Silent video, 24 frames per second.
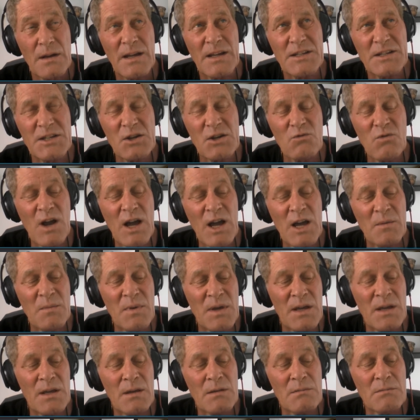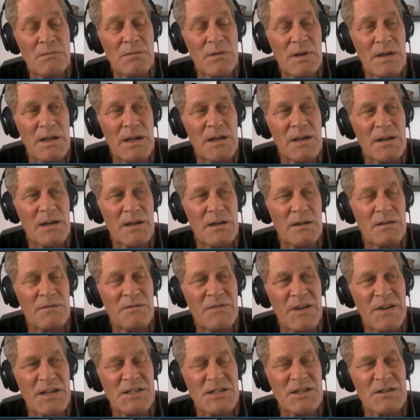Inti Raymi Inca
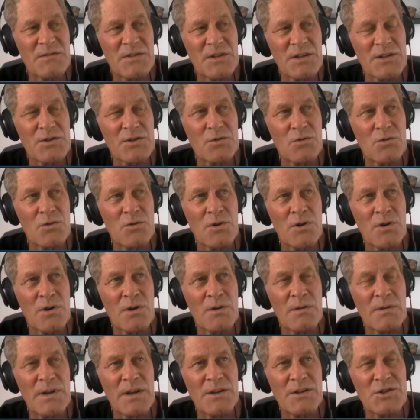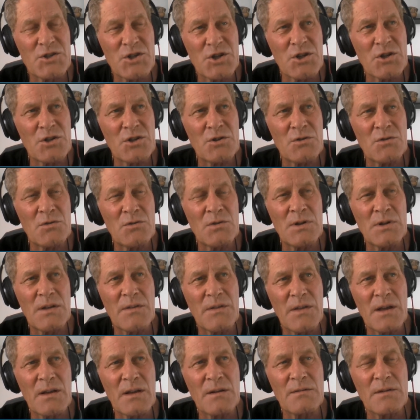Festival tour in June,
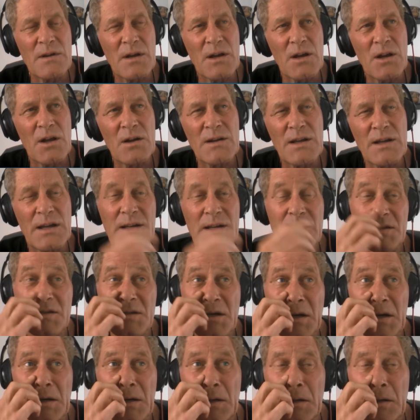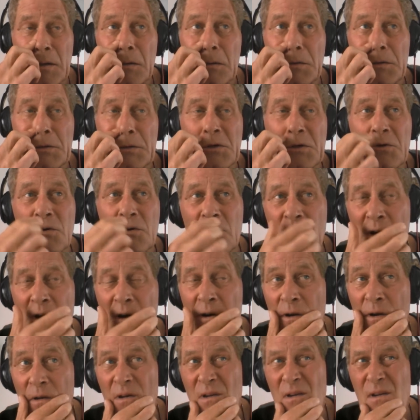and then Elongated Skull
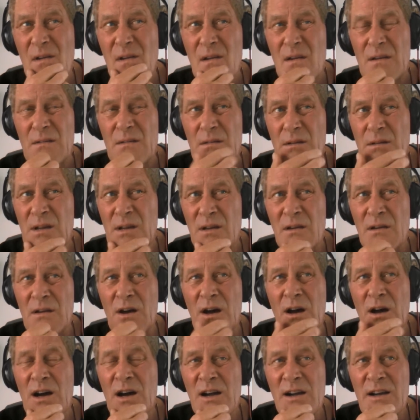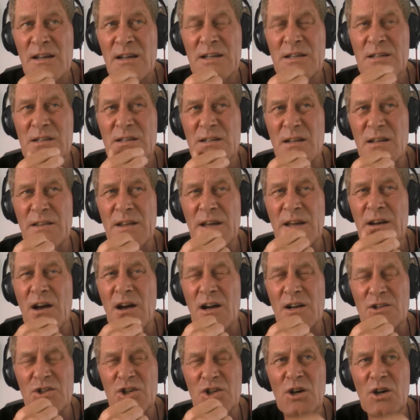tour in August, and then
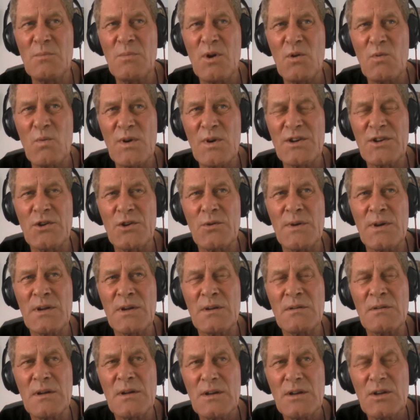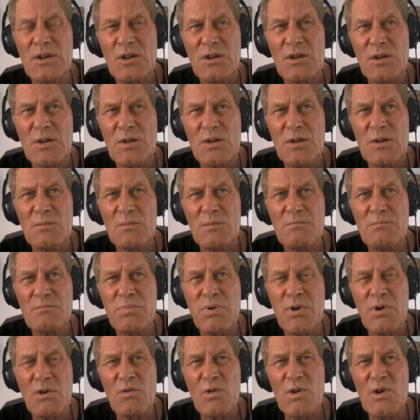October we're doing
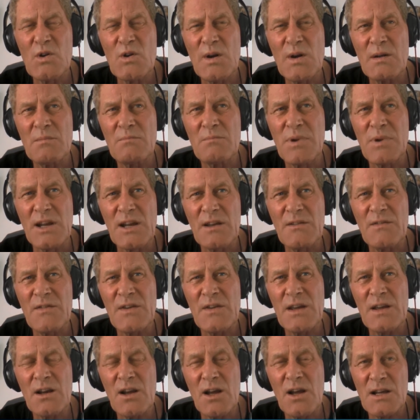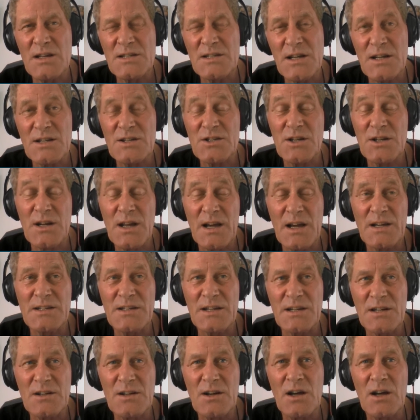Peru and Bolivia, Lost Ancient High
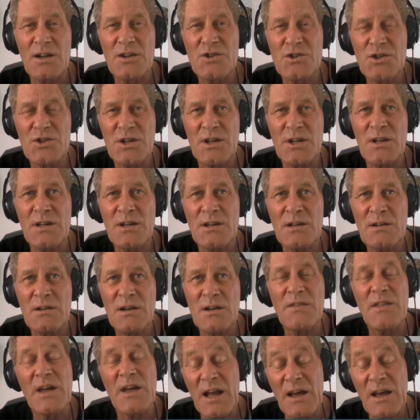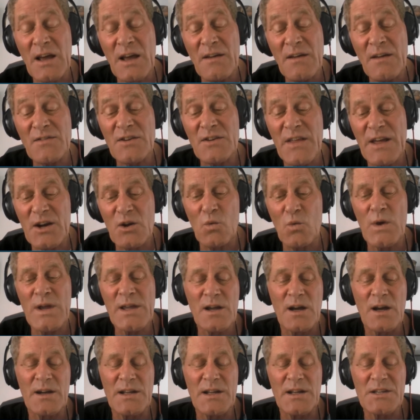Technology, and then after that a
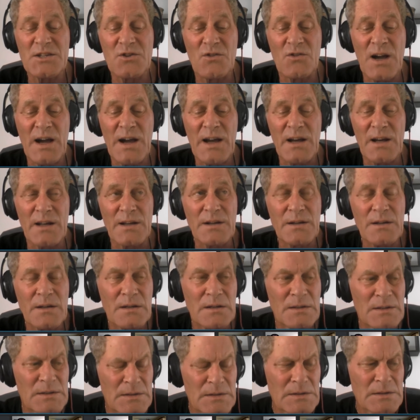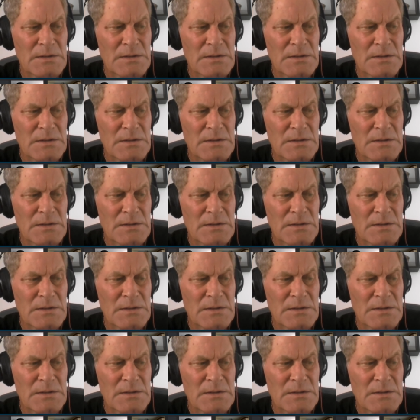week on Easter Island.